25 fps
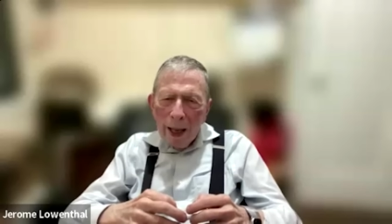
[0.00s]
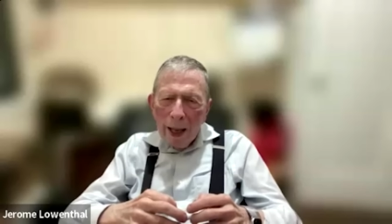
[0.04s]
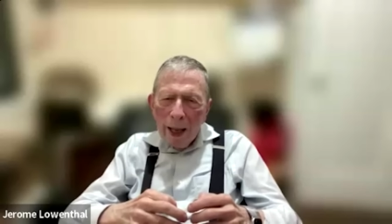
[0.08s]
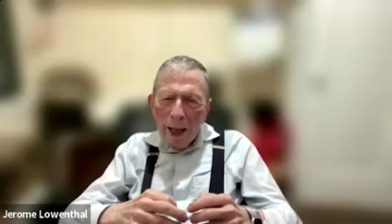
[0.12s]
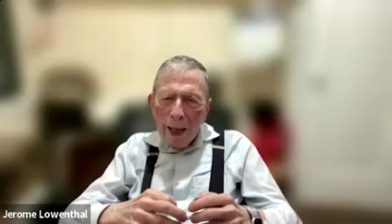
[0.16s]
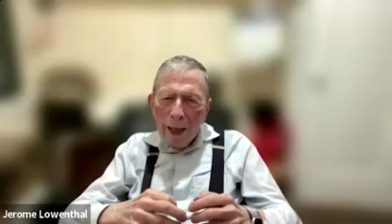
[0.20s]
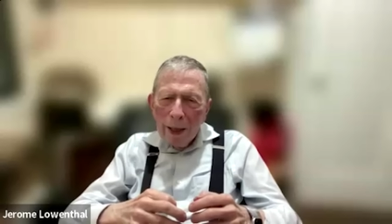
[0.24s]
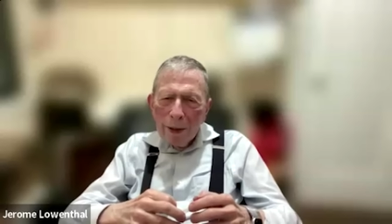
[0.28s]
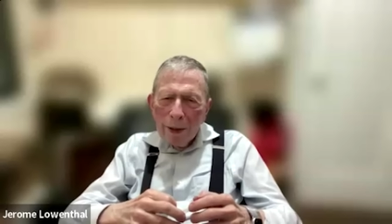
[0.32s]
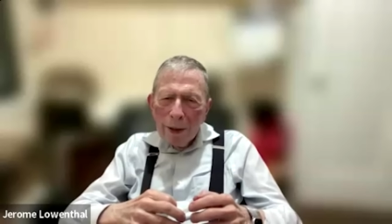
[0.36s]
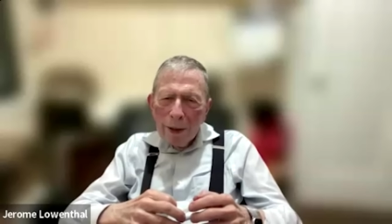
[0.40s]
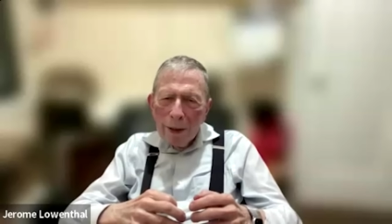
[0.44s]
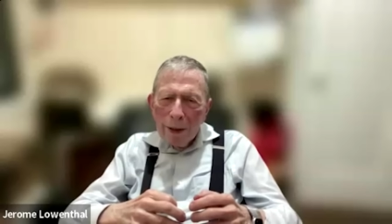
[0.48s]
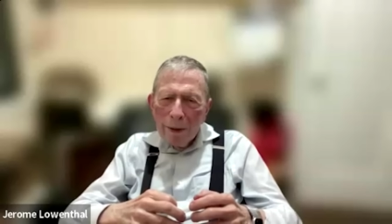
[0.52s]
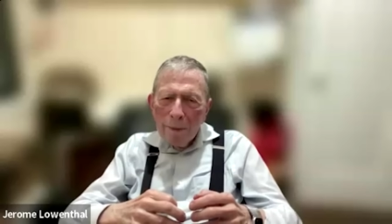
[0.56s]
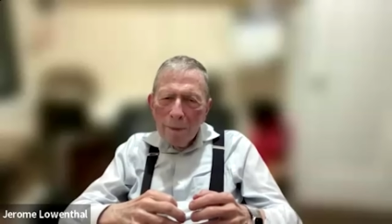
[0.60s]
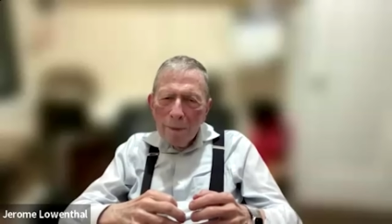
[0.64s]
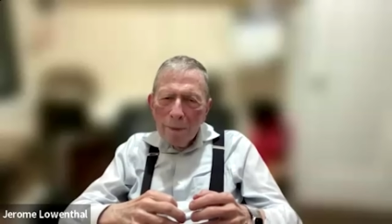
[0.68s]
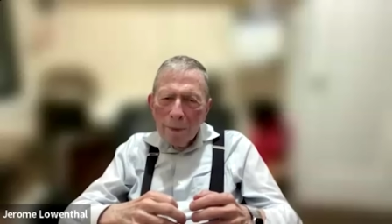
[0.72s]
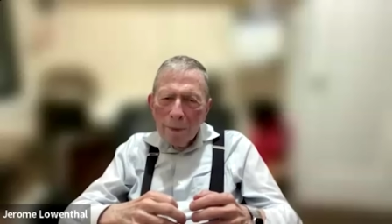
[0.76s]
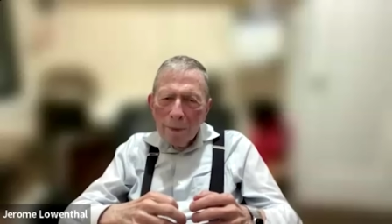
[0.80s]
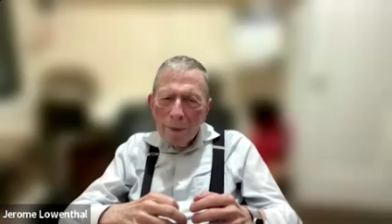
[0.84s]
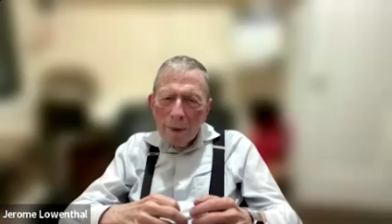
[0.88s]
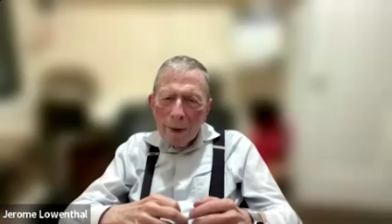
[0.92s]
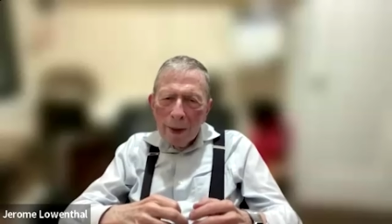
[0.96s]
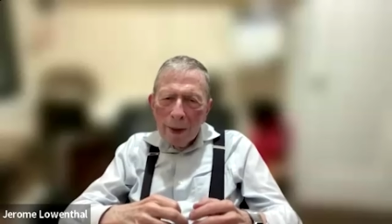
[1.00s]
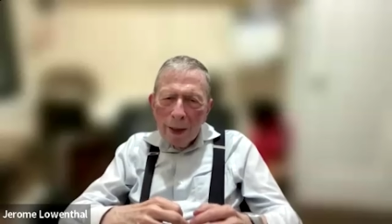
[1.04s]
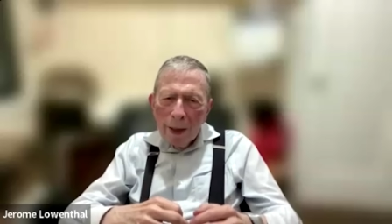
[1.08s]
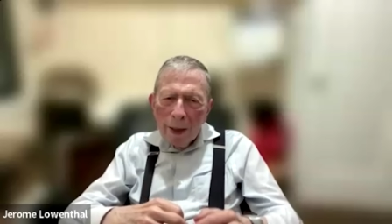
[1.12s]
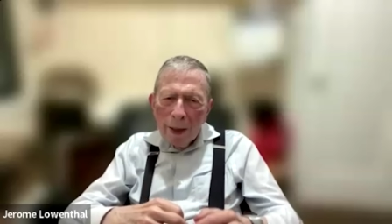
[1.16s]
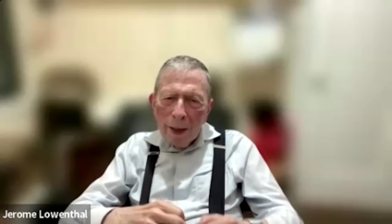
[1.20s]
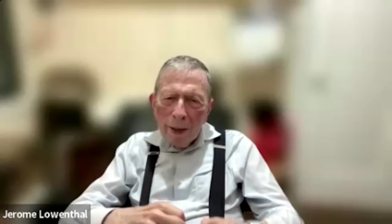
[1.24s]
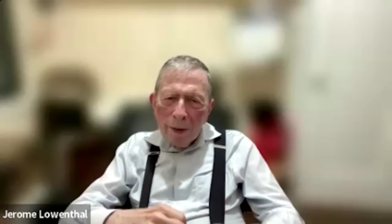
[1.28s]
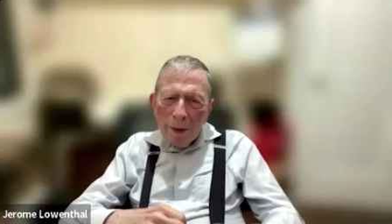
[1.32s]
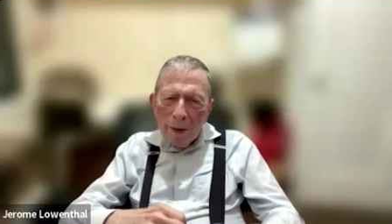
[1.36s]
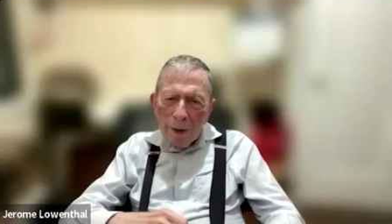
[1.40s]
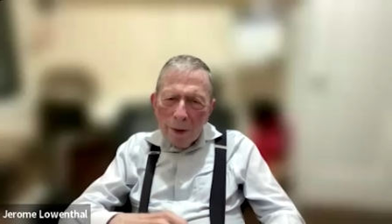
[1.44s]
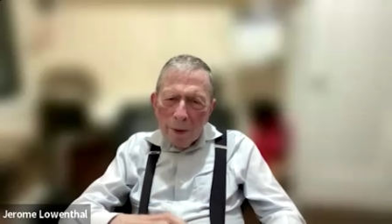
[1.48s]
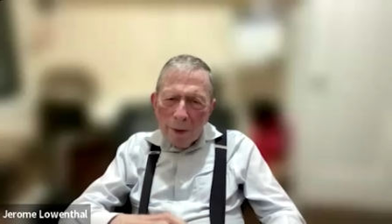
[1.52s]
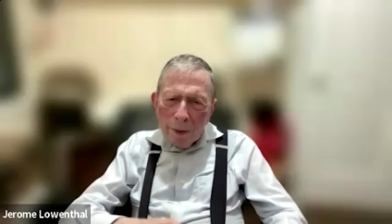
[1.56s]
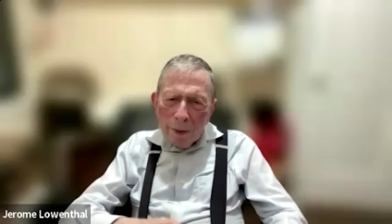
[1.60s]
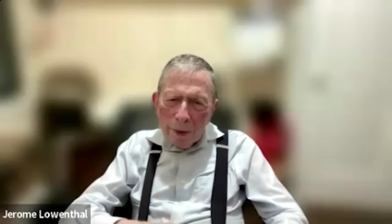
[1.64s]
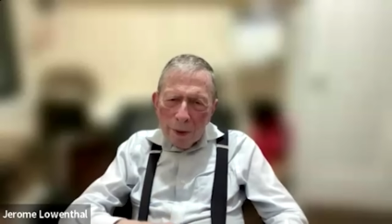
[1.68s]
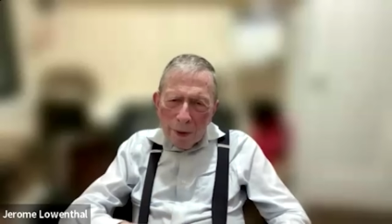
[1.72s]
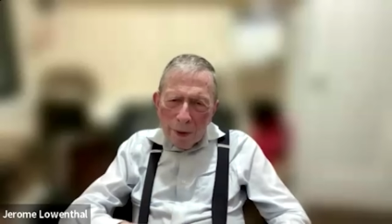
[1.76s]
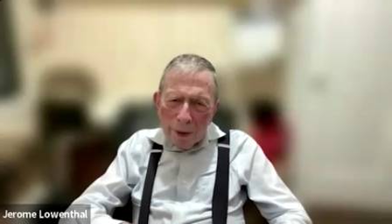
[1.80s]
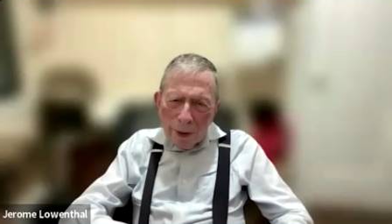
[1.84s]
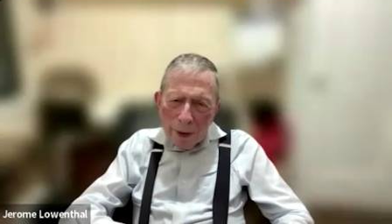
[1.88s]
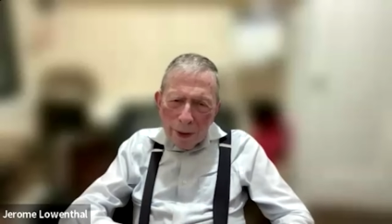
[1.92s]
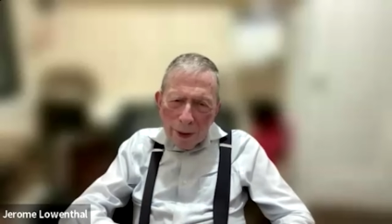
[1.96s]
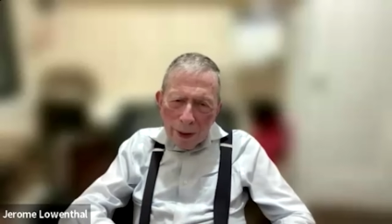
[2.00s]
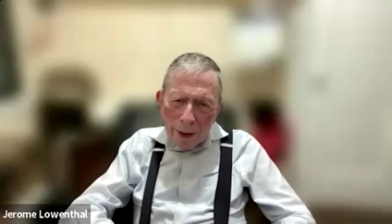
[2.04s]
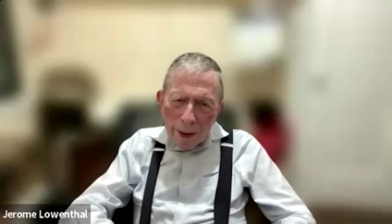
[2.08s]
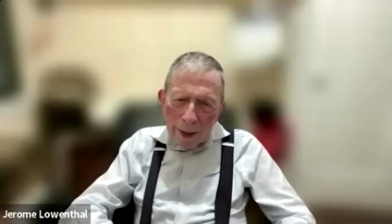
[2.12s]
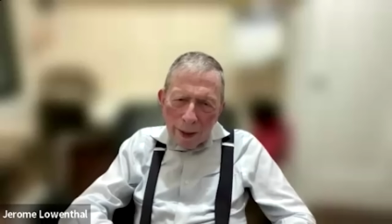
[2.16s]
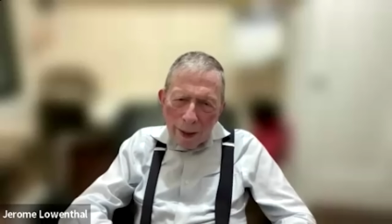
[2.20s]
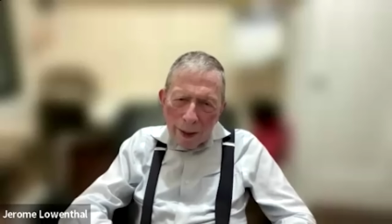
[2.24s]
and there were